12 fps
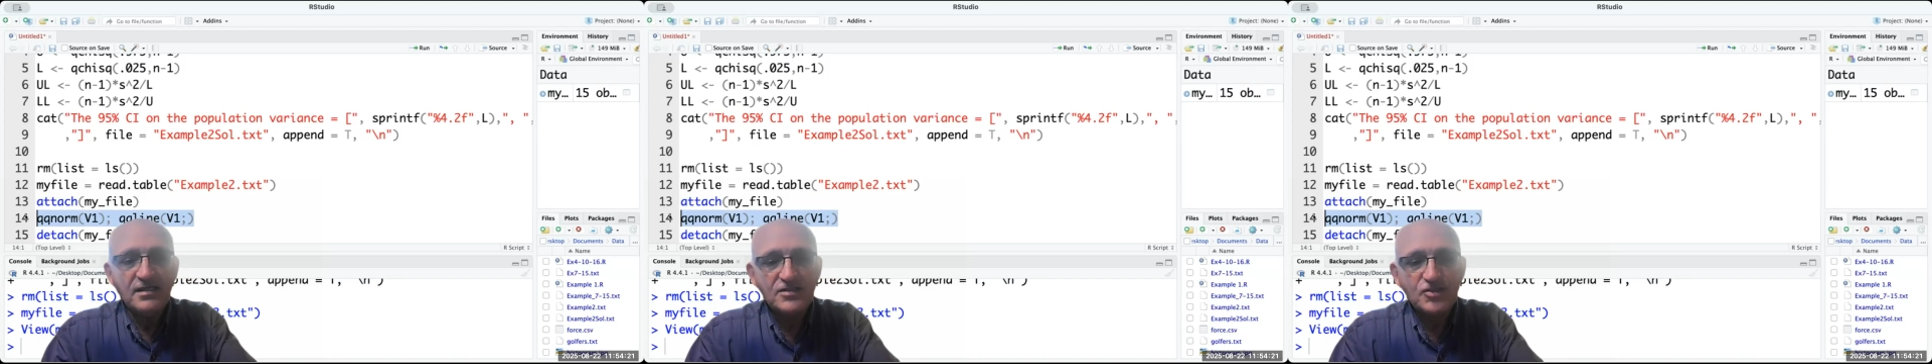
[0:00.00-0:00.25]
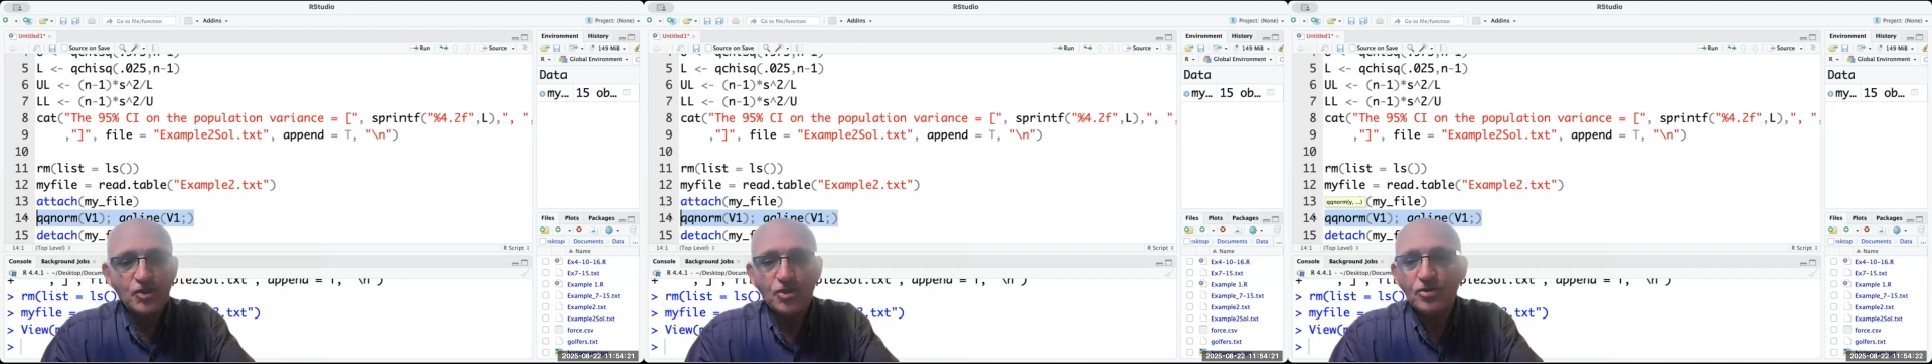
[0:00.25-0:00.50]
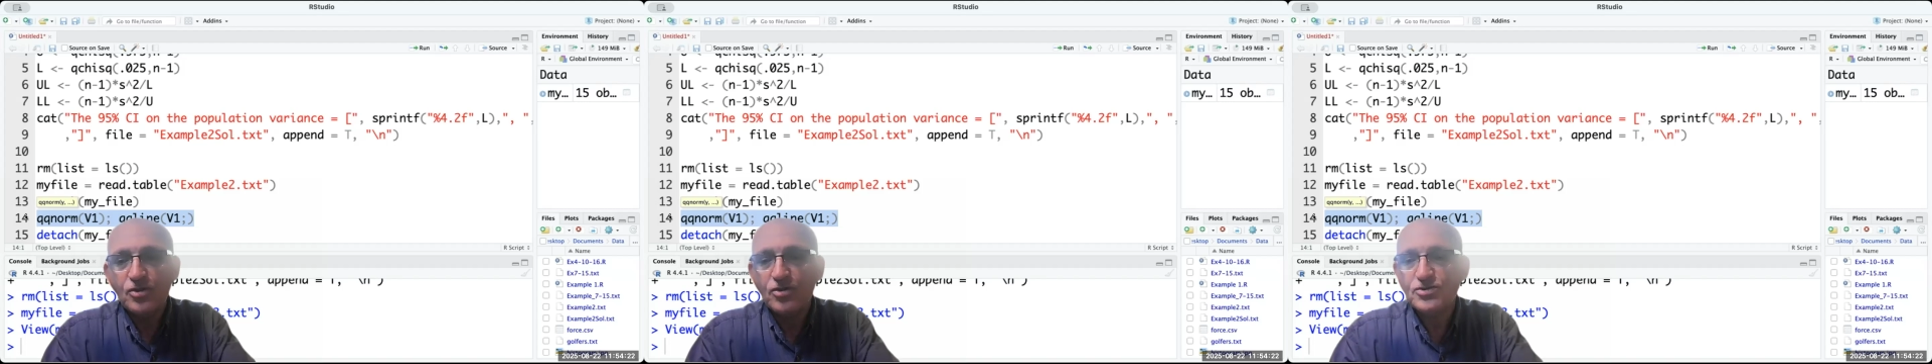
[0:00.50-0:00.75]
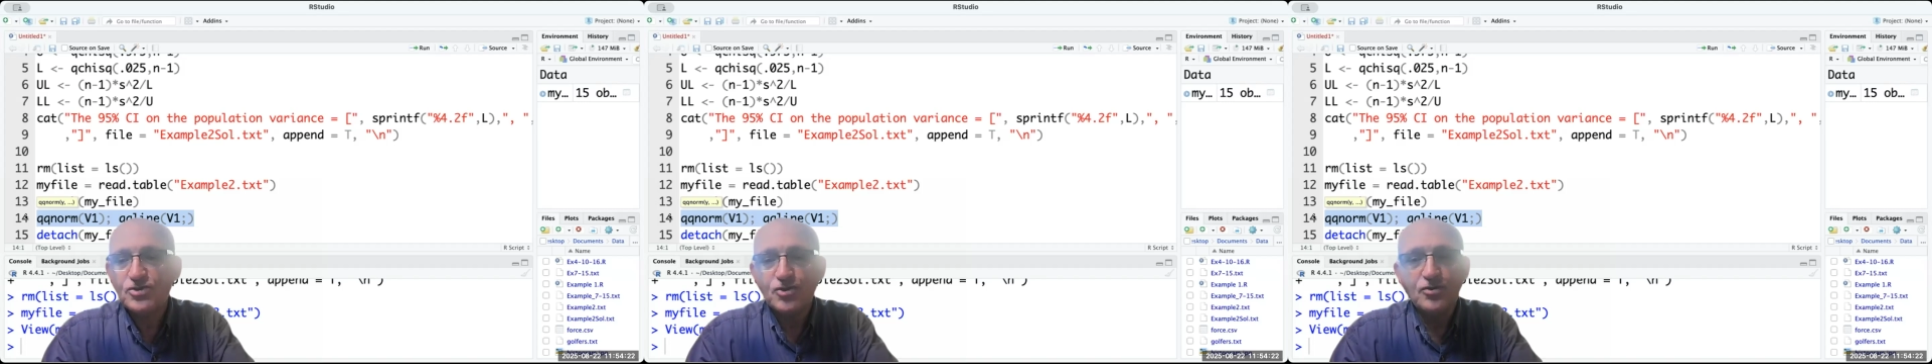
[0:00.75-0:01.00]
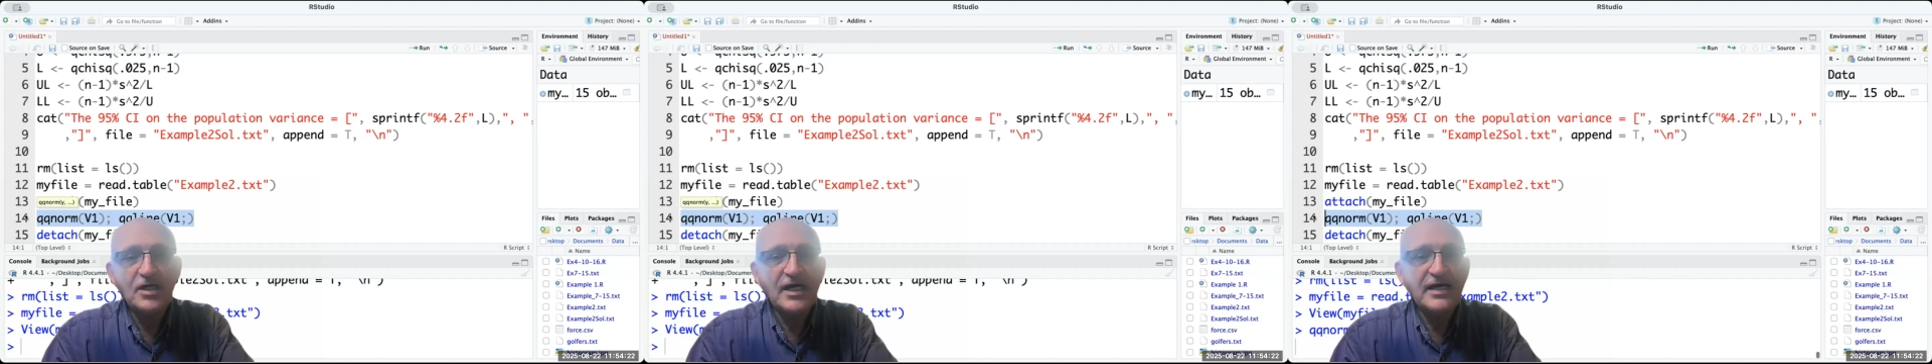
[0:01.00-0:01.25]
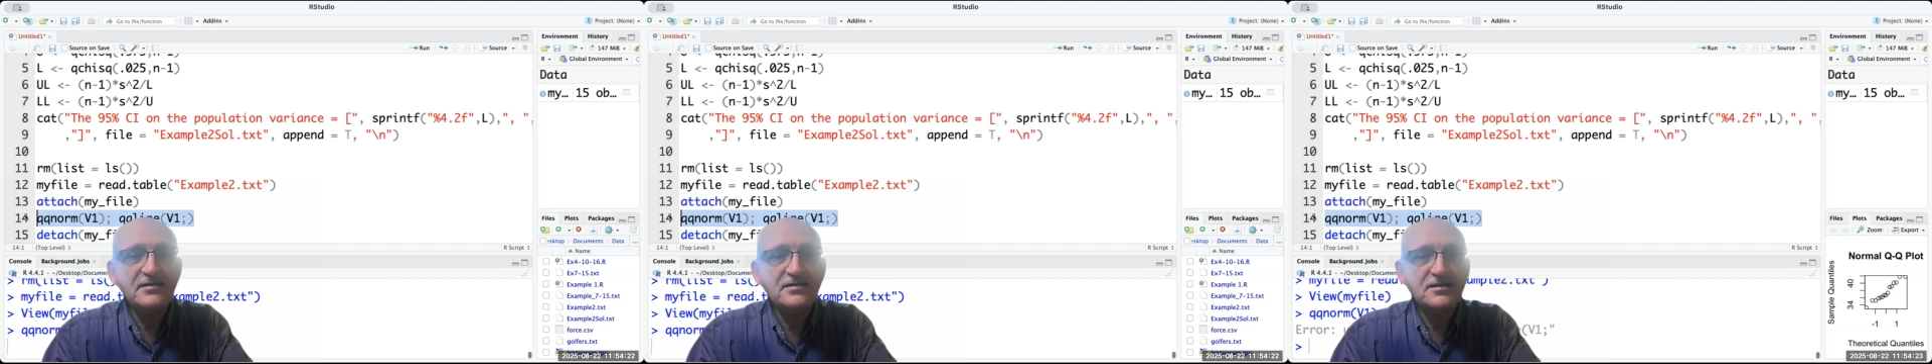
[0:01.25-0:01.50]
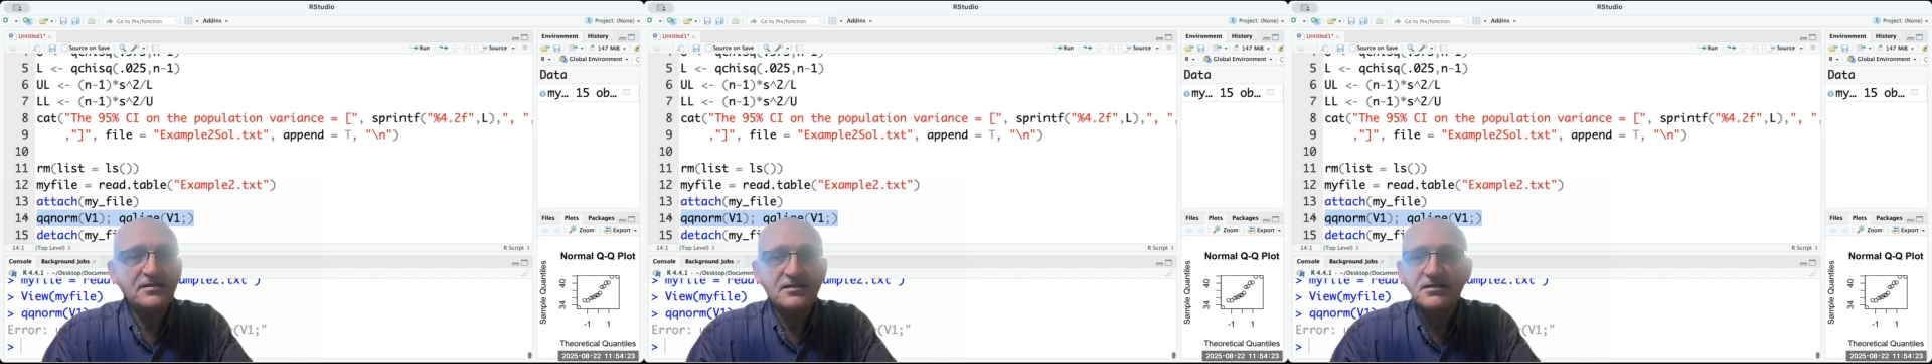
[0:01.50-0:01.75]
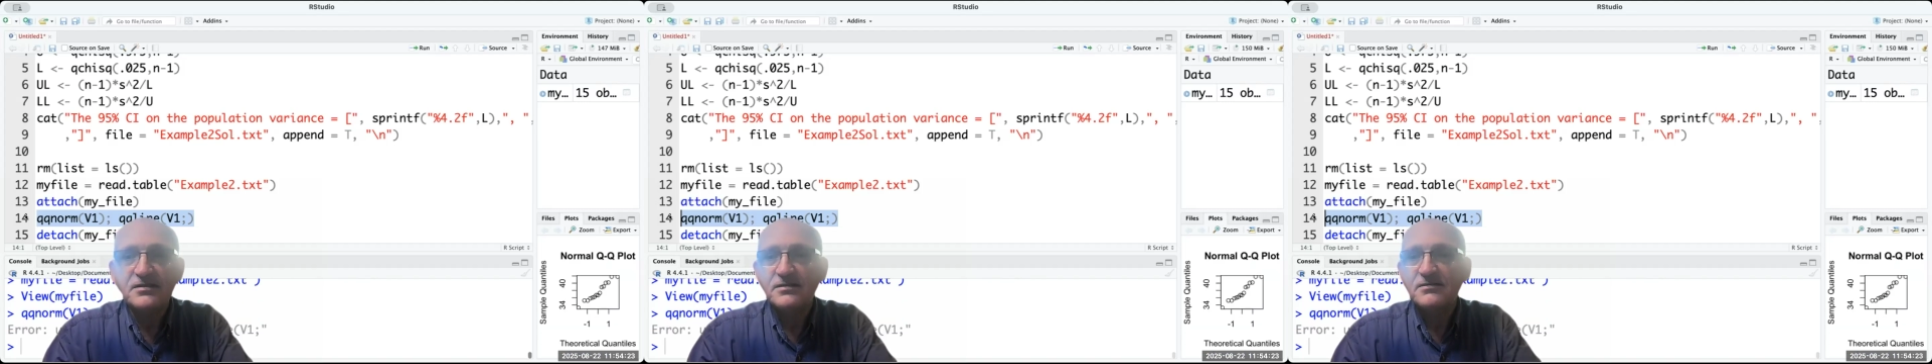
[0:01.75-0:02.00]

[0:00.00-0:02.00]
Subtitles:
So control enter.